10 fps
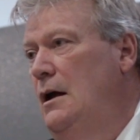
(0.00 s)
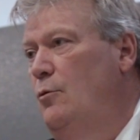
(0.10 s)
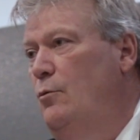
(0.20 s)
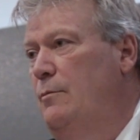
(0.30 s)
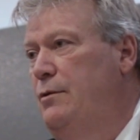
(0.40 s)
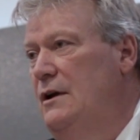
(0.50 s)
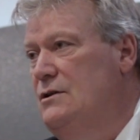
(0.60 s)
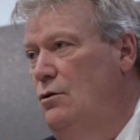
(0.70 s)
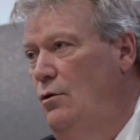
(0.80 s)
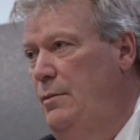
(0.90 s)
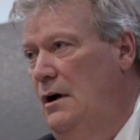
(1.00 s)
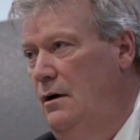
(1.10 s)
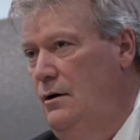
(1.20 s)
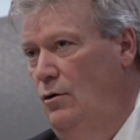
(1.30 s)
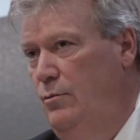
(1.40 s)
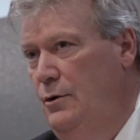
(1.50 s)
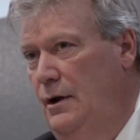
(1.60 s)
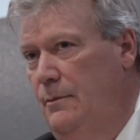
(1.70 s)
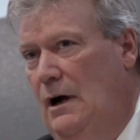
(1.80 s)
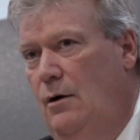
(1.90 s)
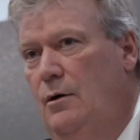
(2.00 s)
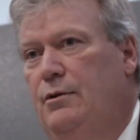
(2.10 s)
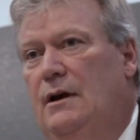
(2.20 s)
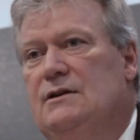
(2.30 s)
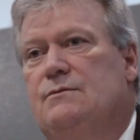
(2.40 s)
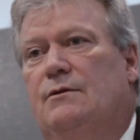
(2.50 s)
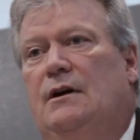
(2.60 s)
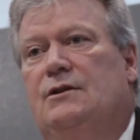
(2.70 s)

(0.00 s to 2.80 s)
It will replace coal-burning power plants with